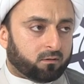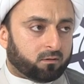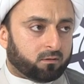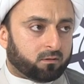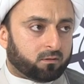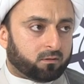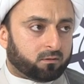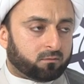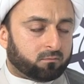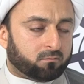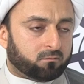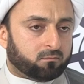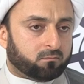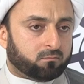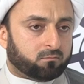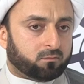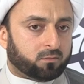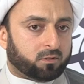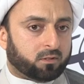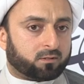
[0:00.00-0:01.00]

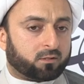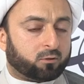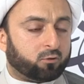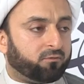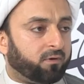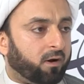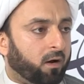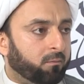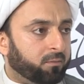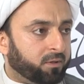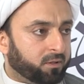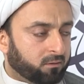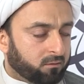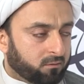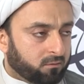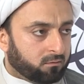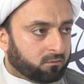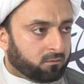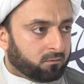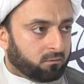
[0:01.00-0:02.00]
um, instead of Amin,
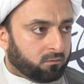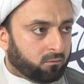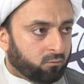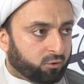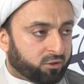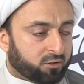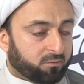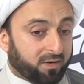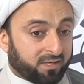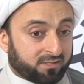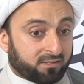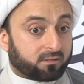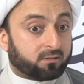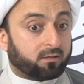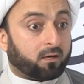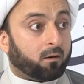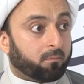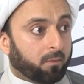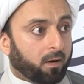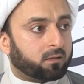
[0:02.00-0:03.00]
which makes the
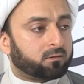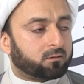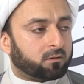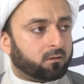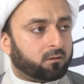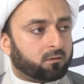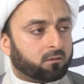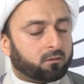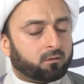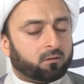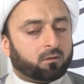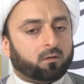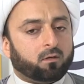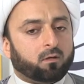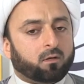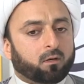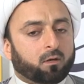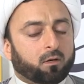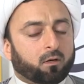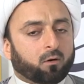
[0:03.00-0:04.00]
salah batil,
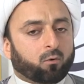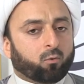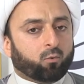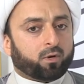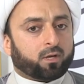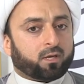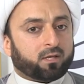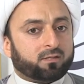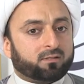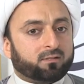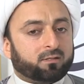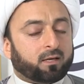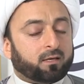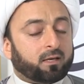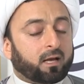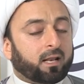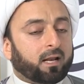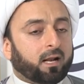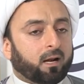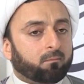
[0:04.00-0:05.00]
we can say
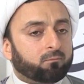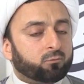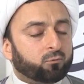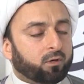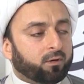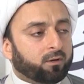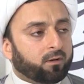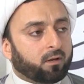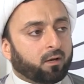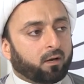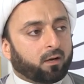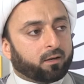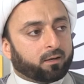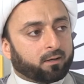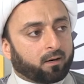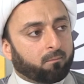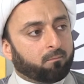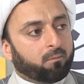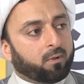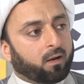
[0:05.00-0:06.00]
Alhamdulillah
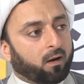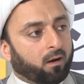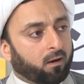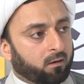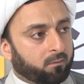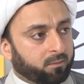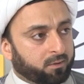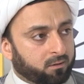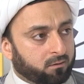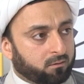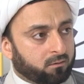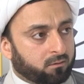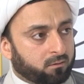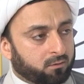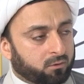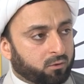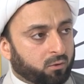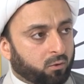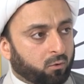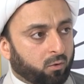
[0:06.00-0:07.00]
Rabbil Alameen.
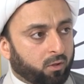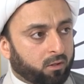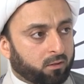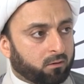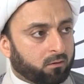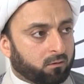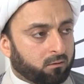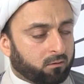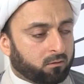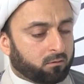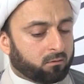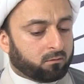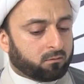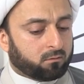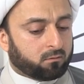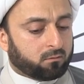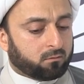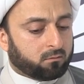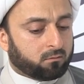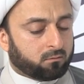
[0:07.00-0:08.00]
So when mm -hmm.
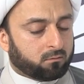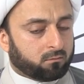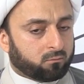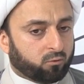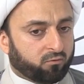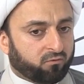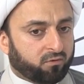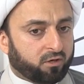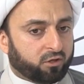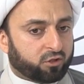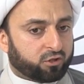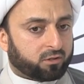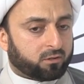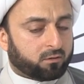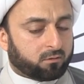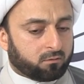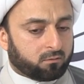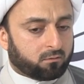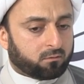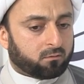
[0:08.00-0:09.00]
we finish
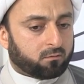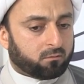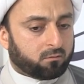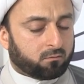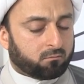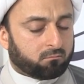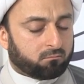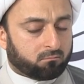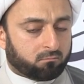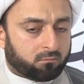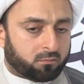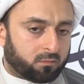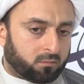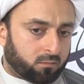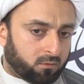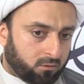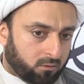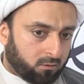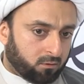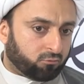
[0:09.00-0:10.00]

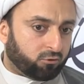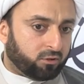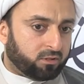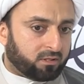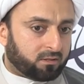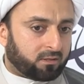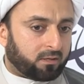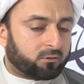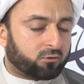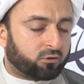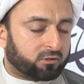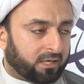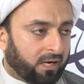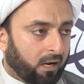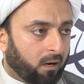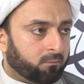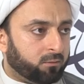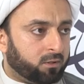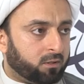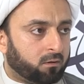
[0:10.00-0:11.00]
you know, reading Surah
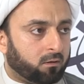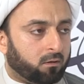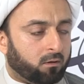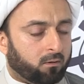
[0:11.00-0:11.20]
Al-Hamd,